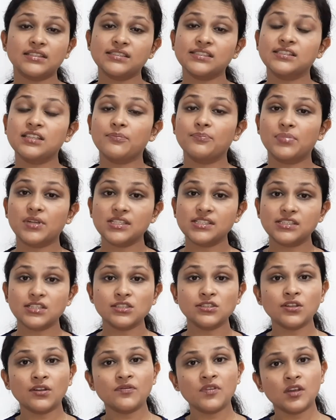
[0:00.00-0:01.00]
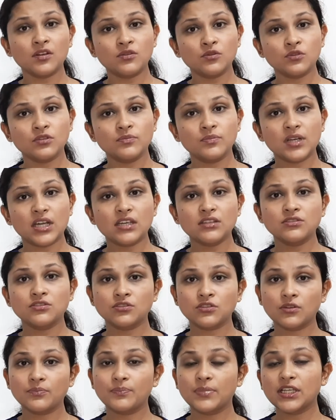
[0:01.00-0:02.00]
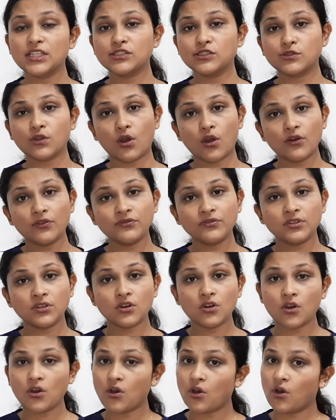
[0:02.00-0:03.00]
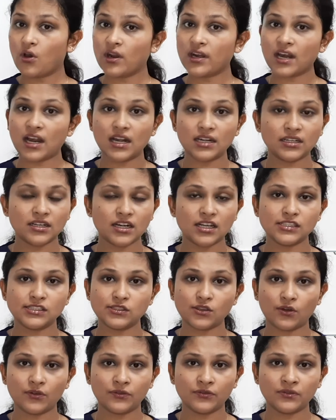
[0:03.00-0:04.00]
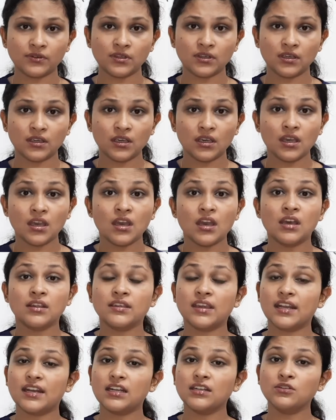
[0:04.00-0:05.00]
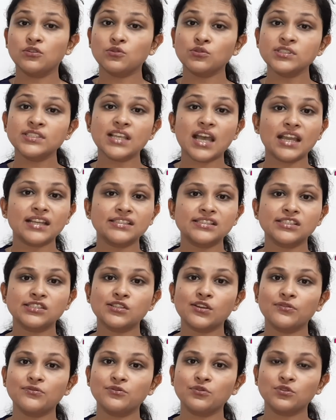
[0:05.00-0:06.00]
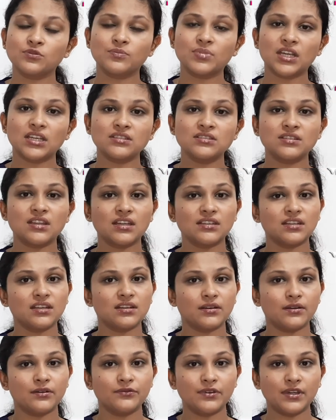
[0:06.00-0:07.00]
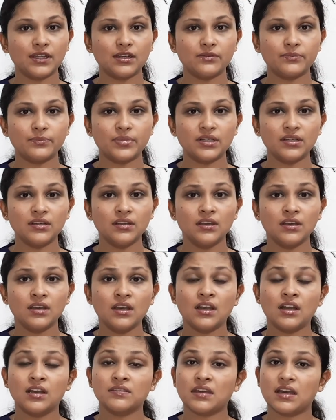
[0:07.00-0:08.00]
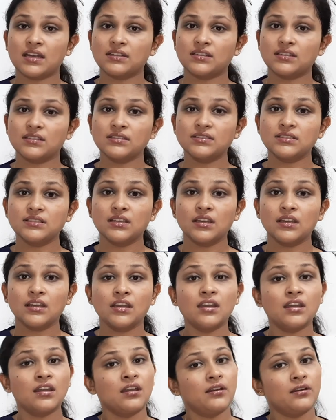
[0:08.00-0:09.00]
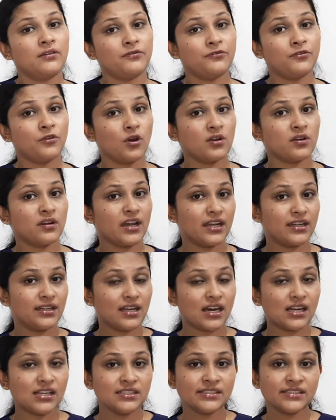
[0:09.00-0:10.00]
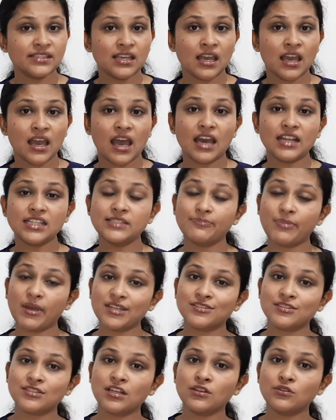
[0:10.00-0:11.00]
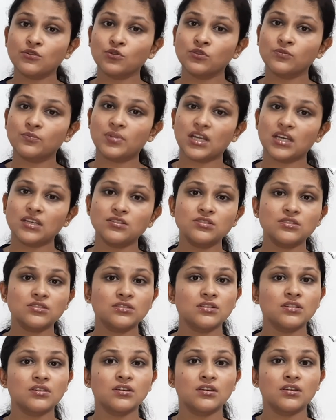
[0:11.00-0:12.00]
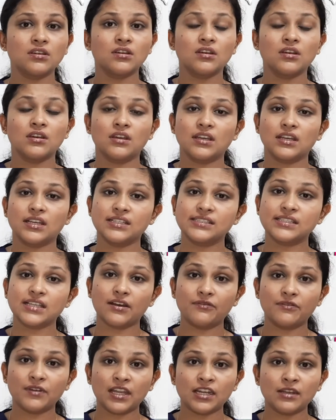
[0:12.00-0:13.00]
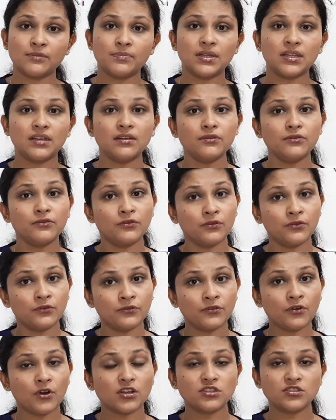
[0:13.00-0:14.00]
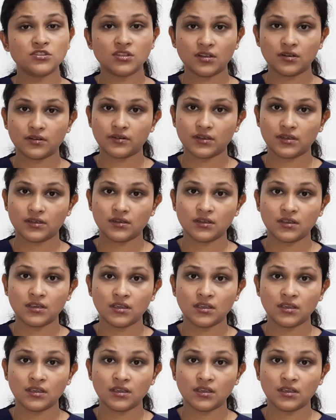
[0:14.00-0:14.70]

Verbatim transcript: is the bristles of the toothbrush, should be soft or ultra soft. There are two sizes of toothbrush that are available, that is for adults, and special toothbrush is available for children.